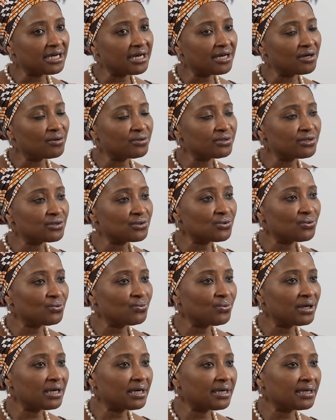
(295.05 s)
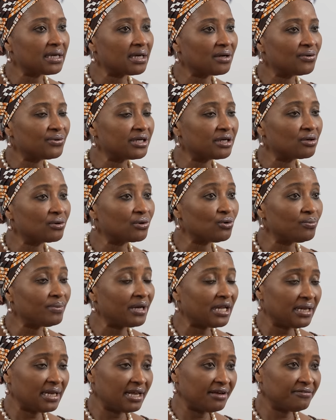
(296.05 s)
I also work on a
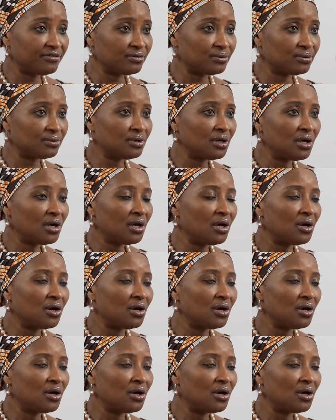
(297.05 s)
global level